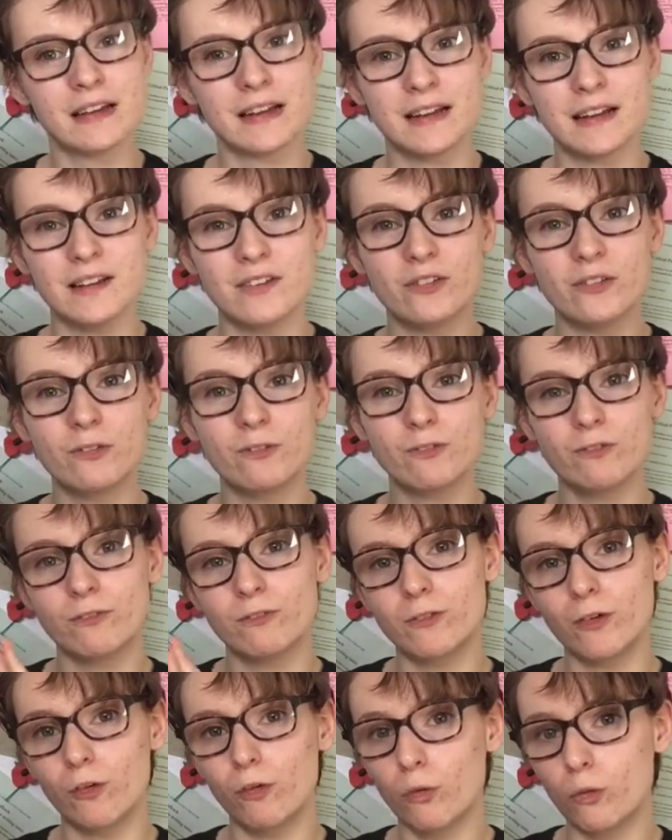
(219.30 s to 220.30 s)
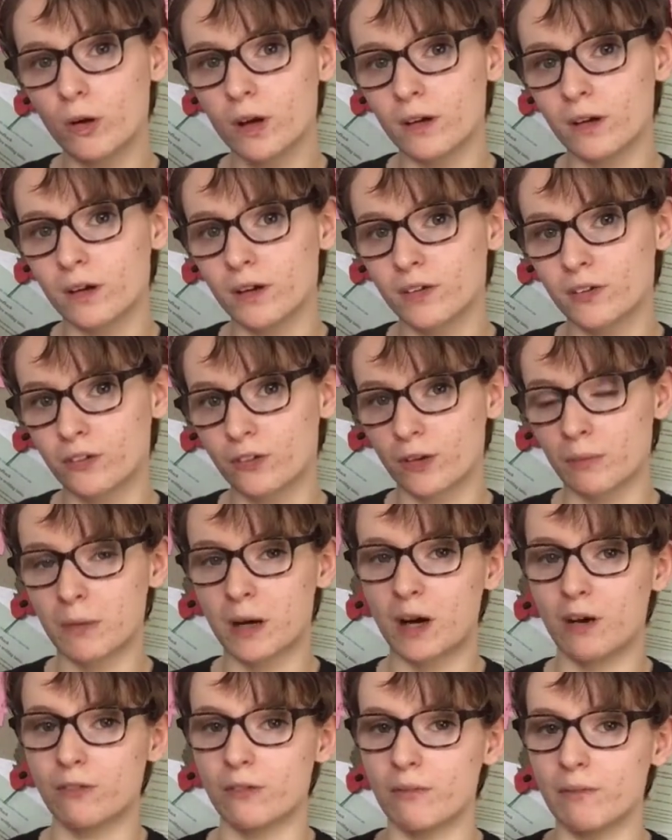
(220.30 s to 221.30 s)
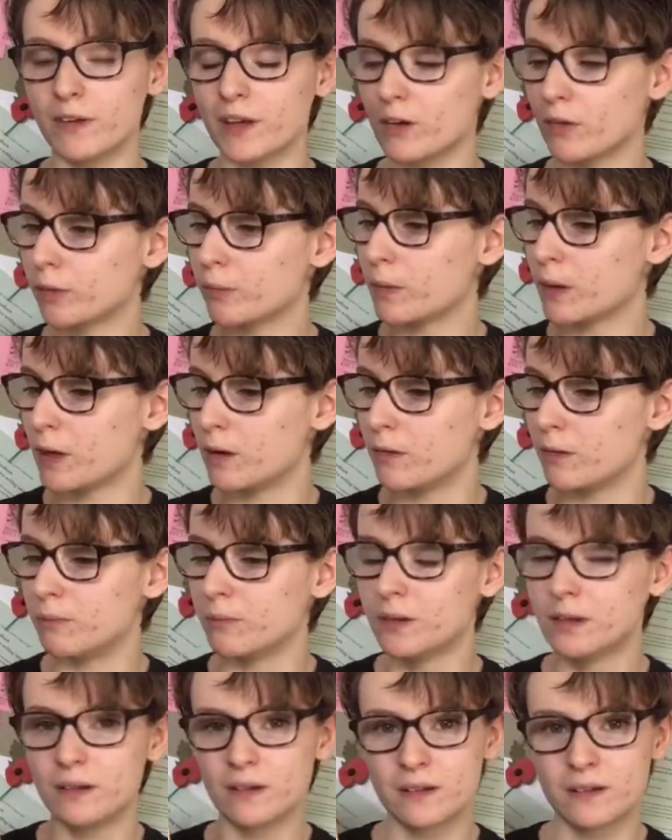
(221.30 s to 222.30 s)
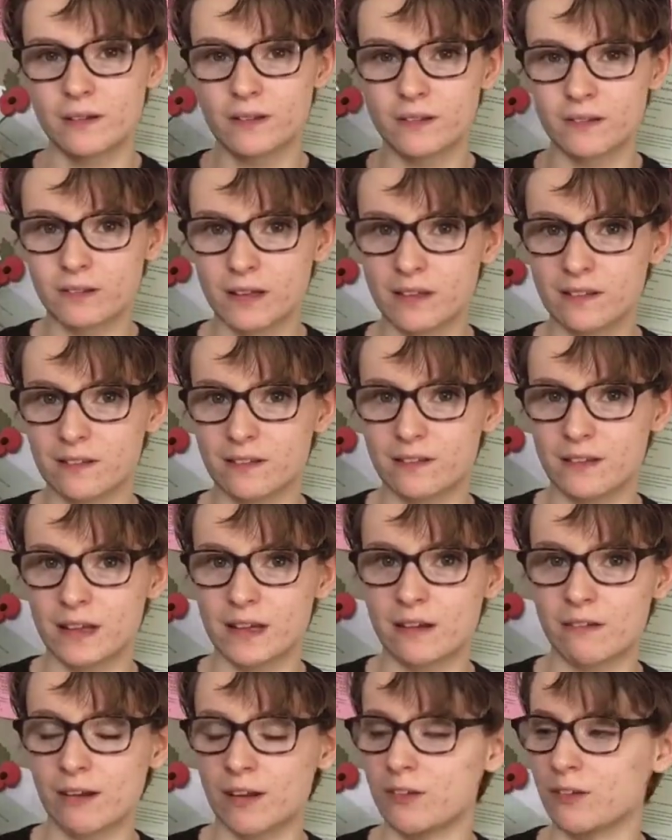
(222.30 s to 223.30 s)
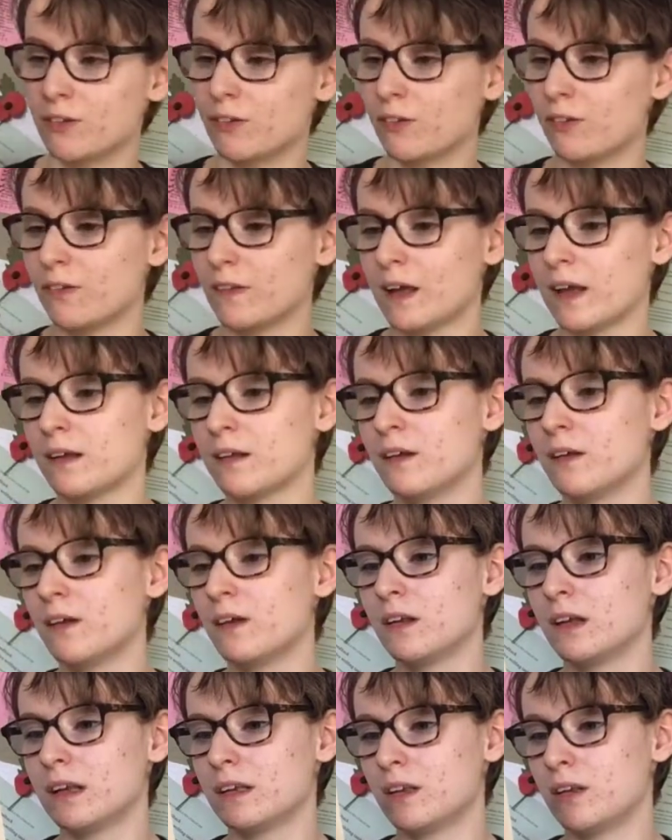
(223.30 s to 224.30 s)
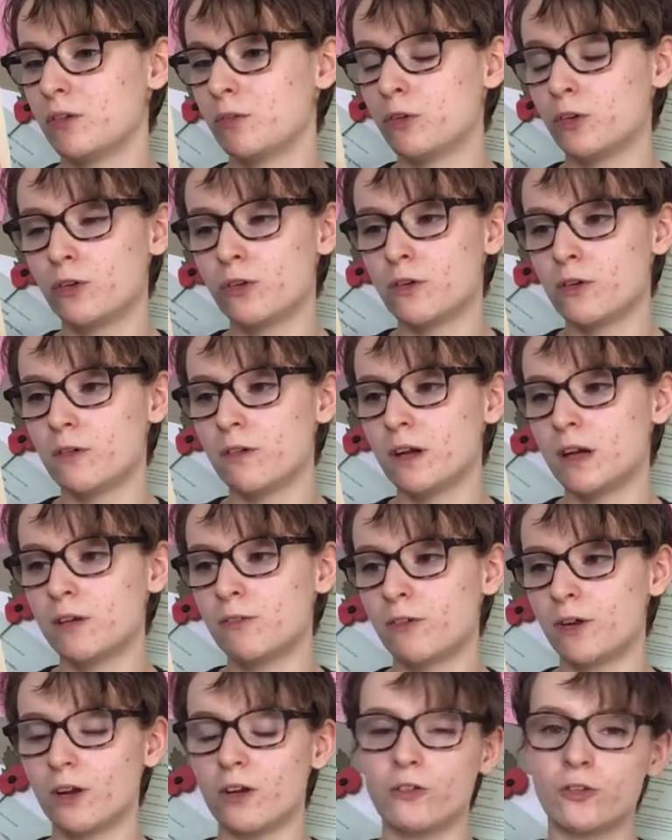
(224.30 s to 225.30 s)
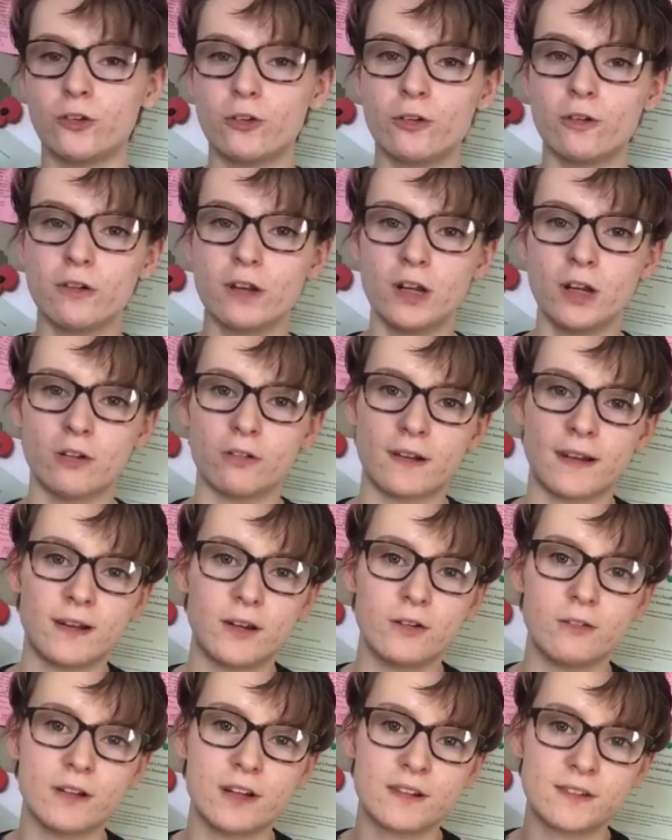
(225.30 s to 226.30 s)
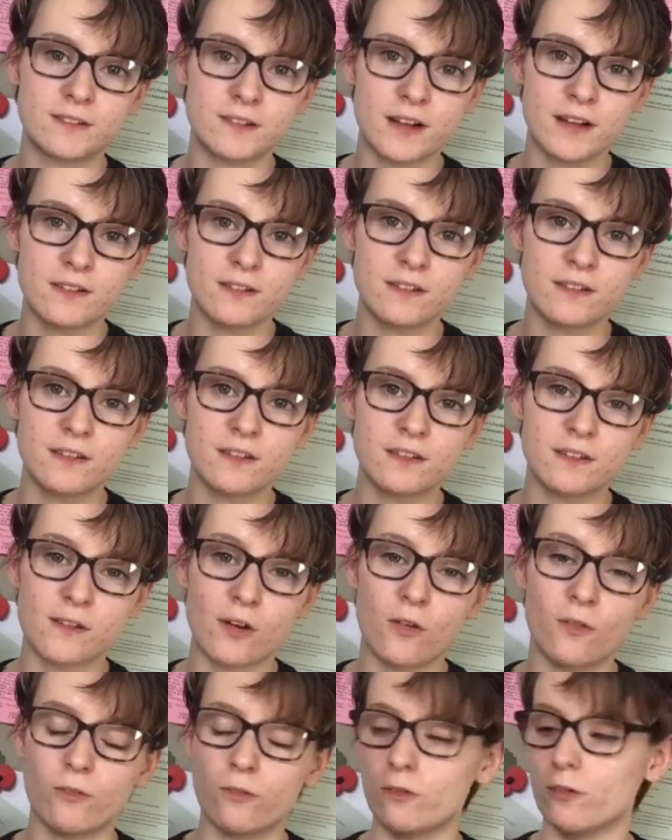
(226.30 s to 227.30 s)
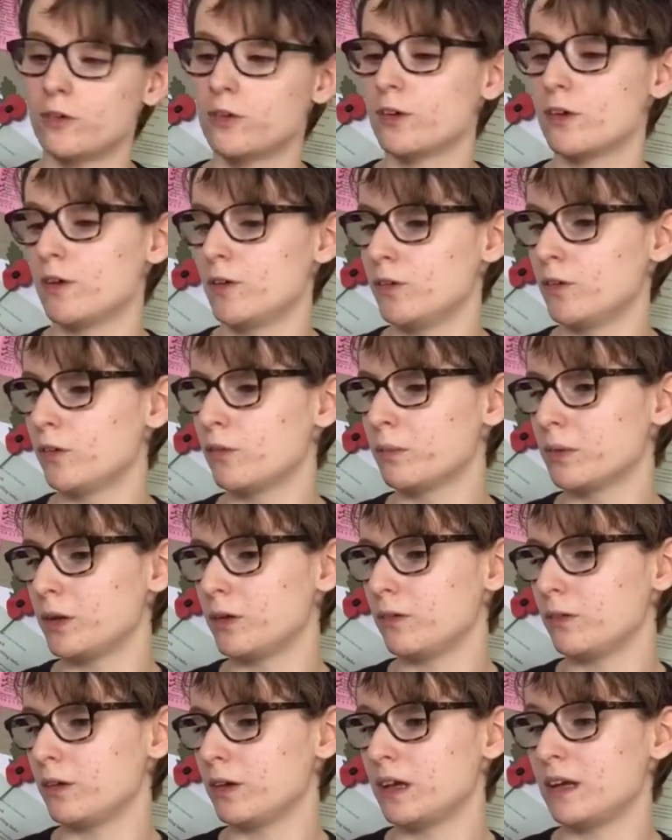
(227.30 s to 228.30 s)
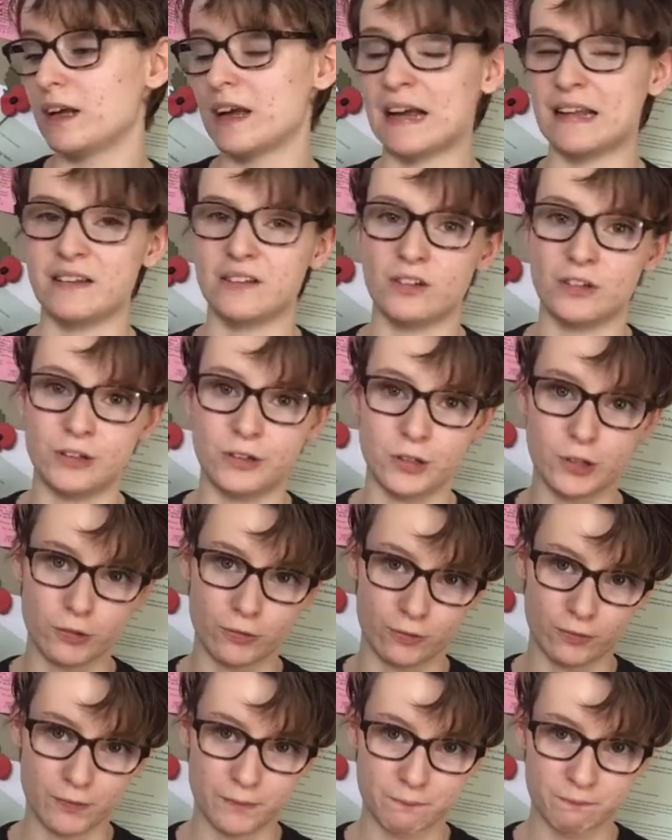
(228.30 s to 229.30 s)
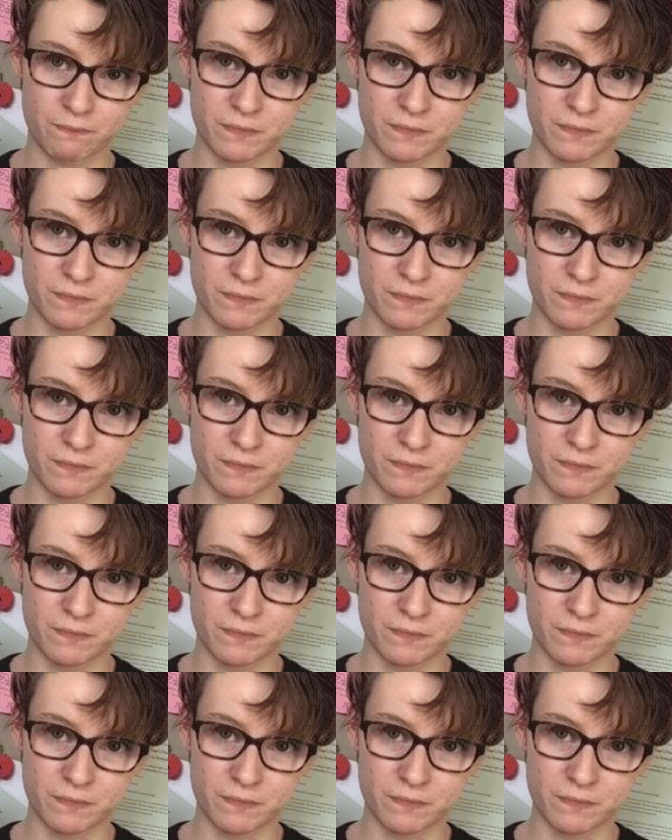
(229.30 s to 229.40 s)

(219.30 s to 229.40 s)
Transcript: his full works apart from the odd poem. So this is the year I shall do that. The story follows Dorian Gray, who exchanges his soul for eternal beauty and youth.